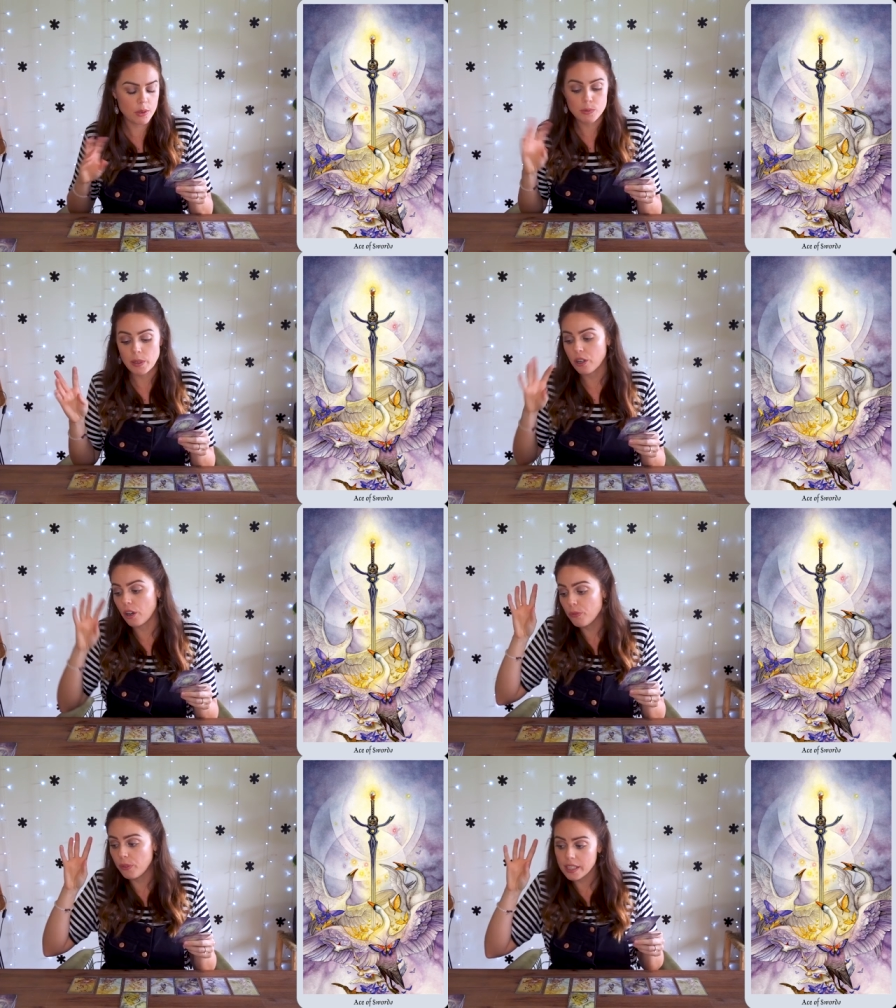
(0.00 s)
Because when
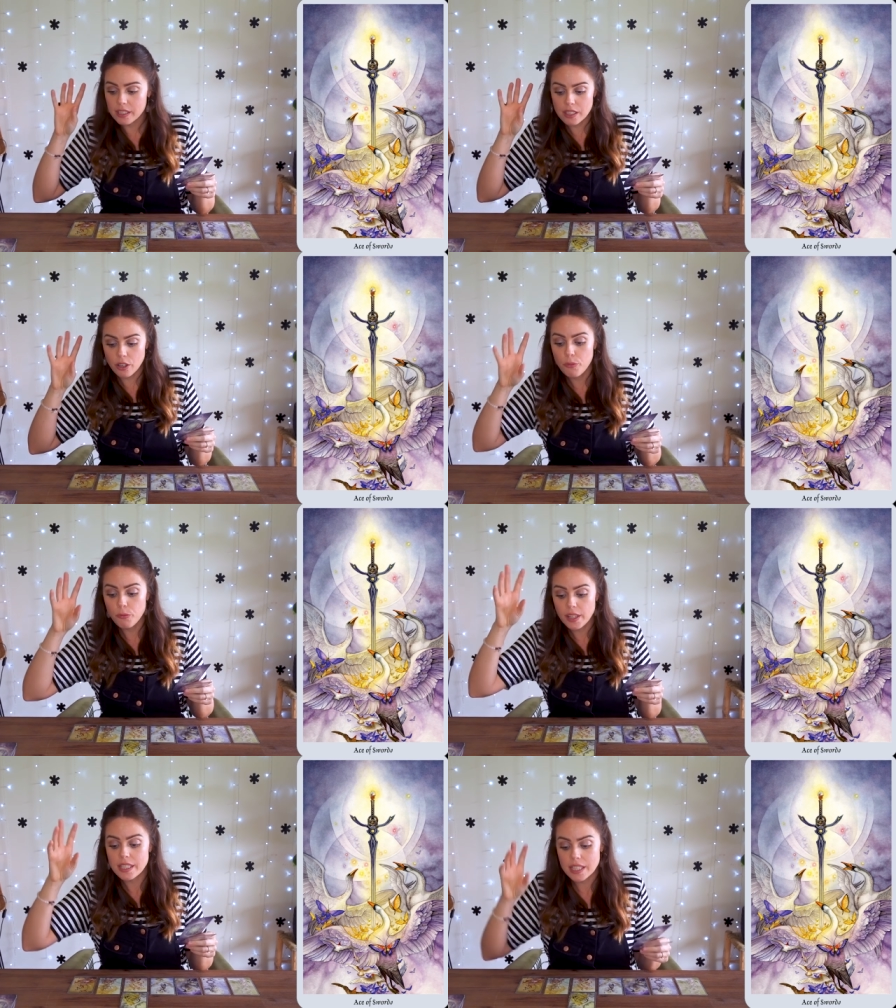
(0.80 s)

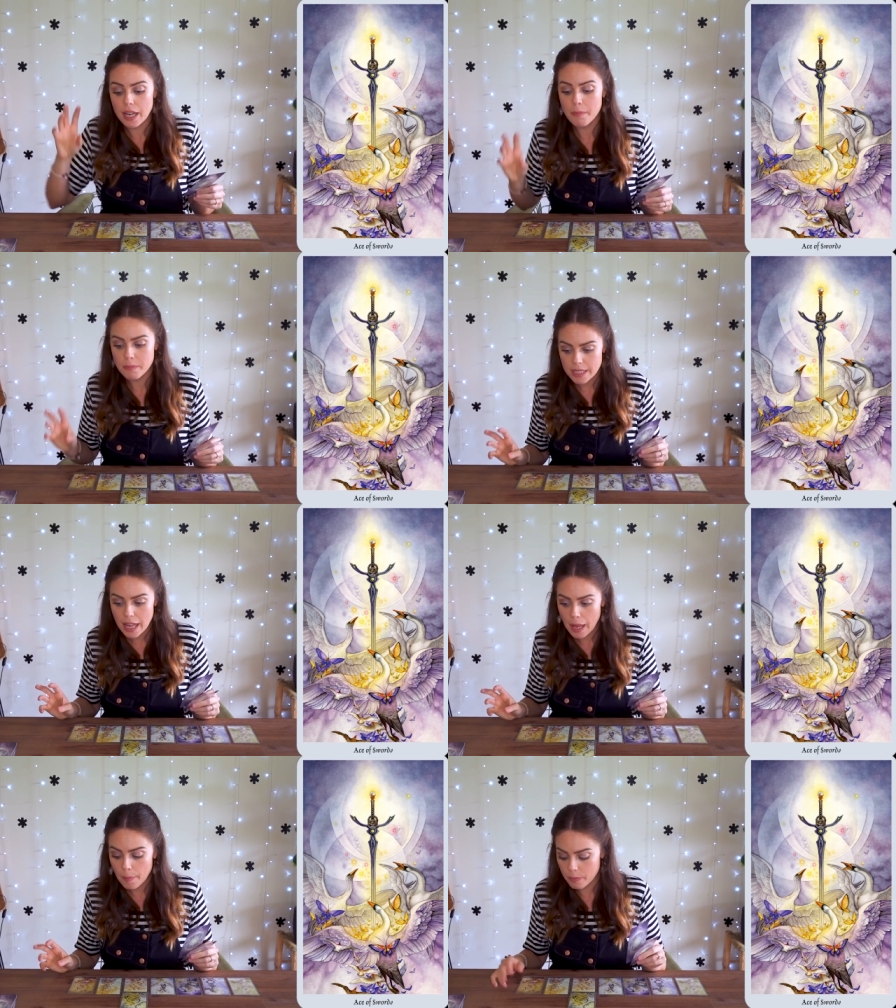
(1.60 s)
conflict comes
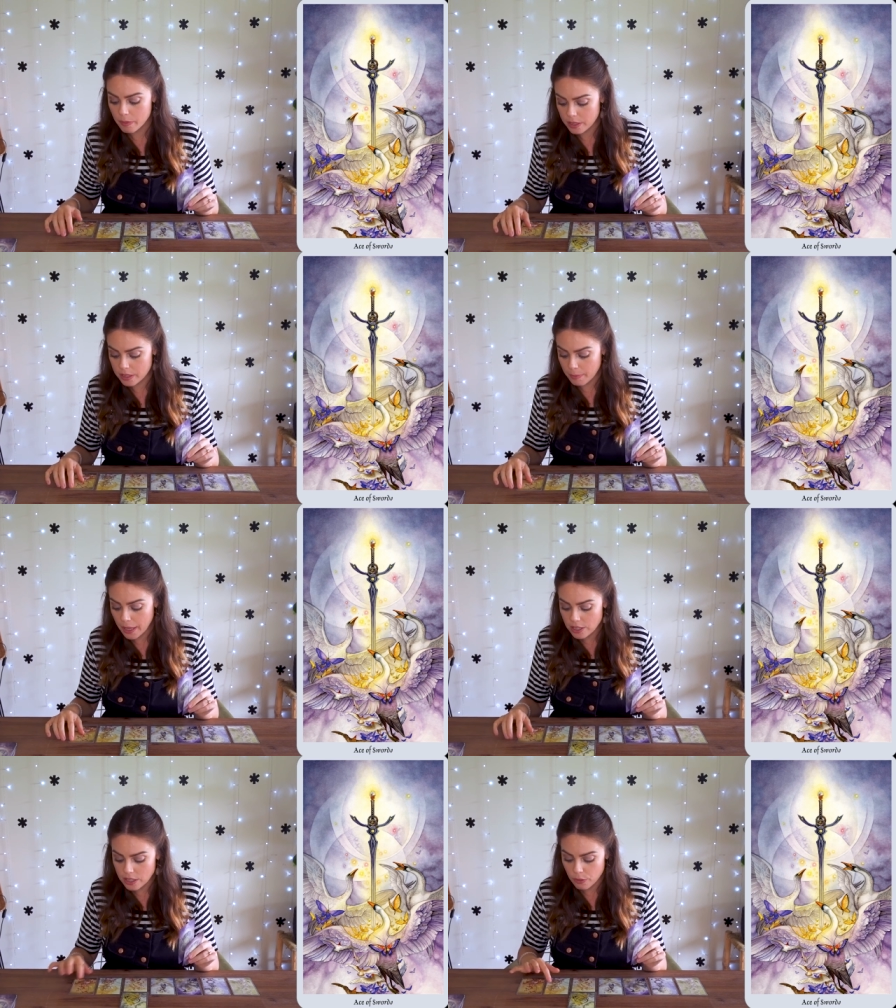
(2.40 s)
up, because
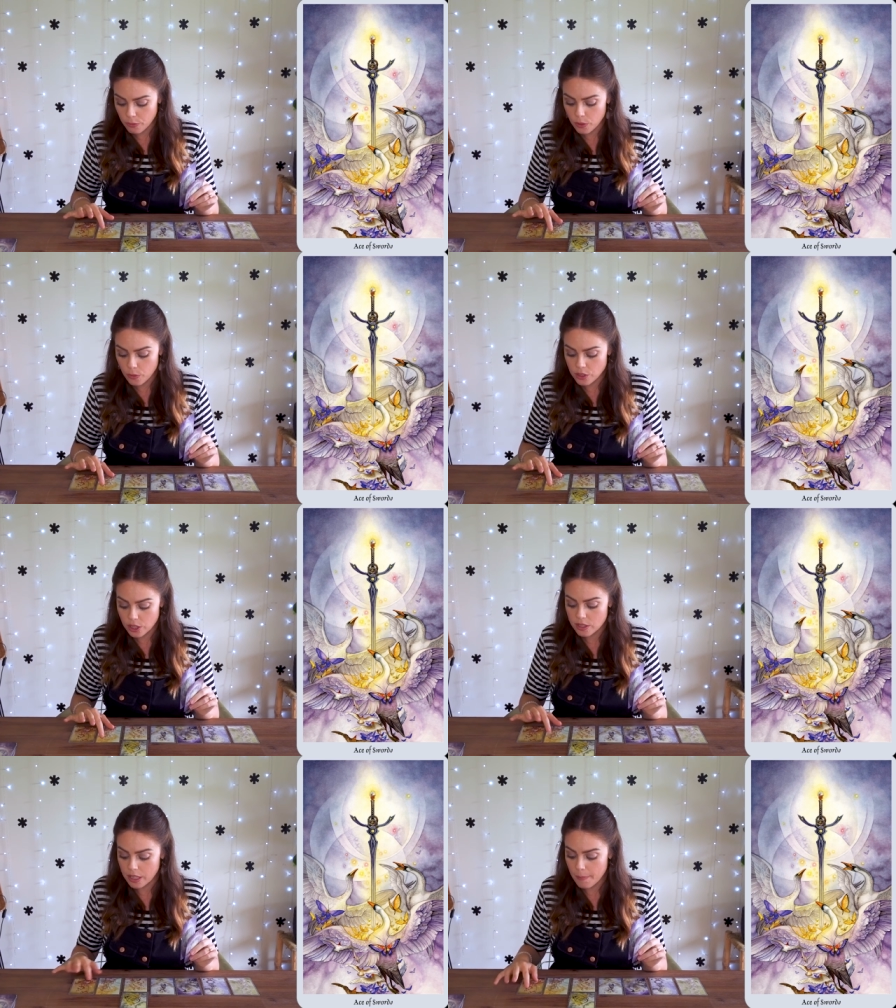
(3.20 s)
imagine if you
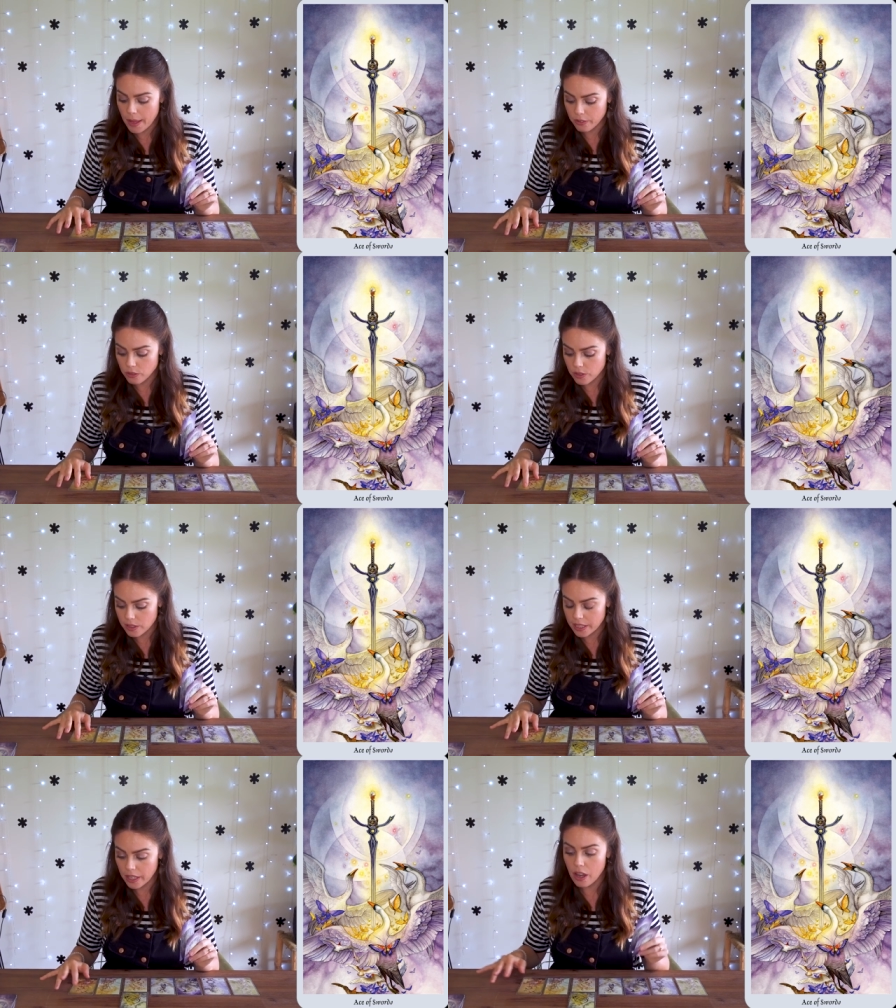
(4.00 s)
just come out and you
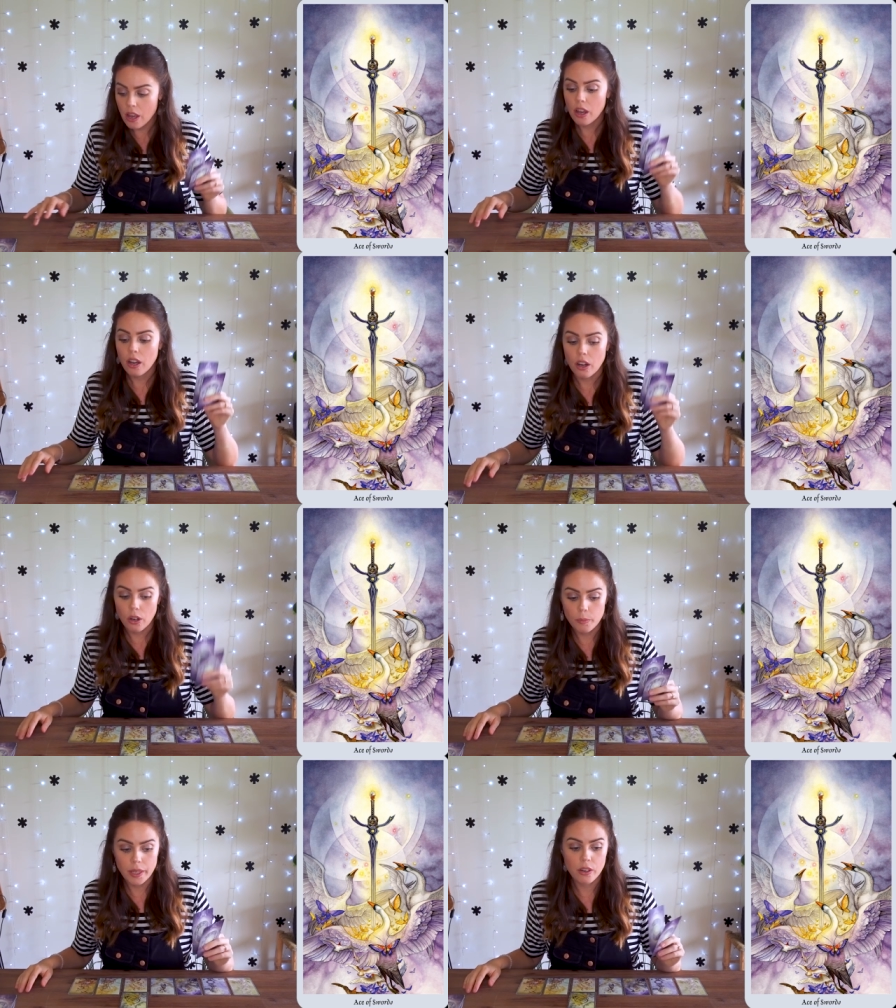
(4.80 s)
just say,
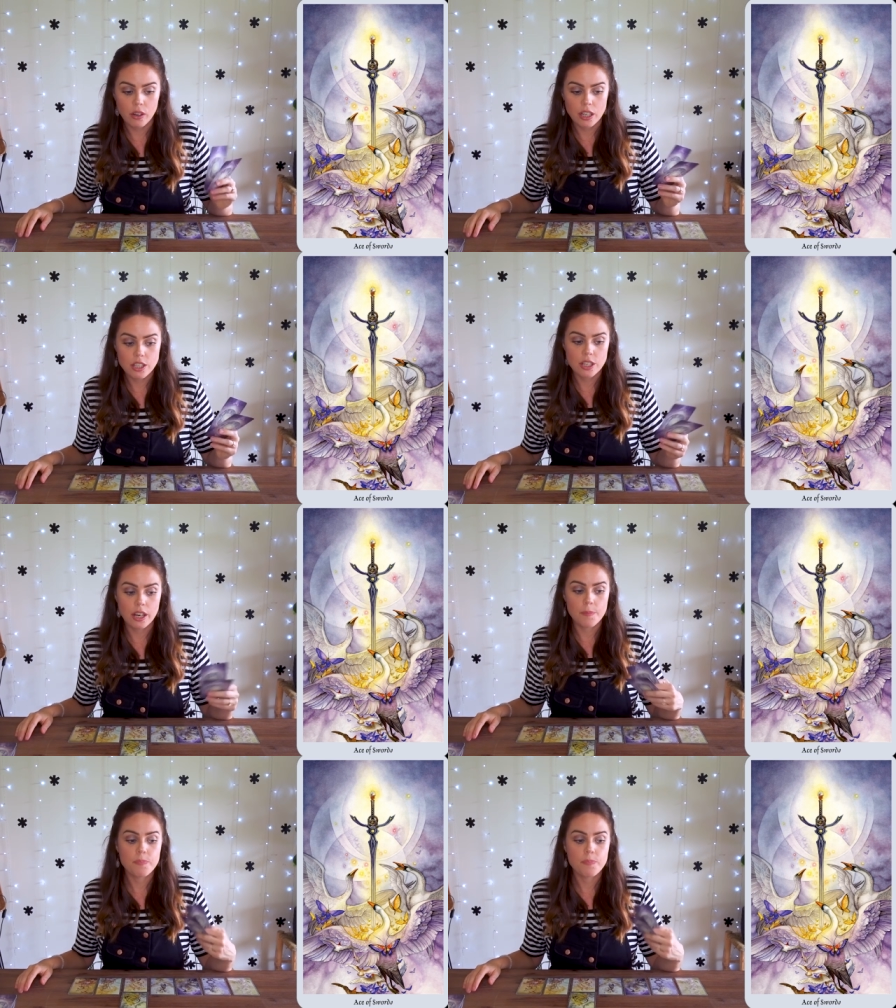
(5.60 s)
oh my gosh,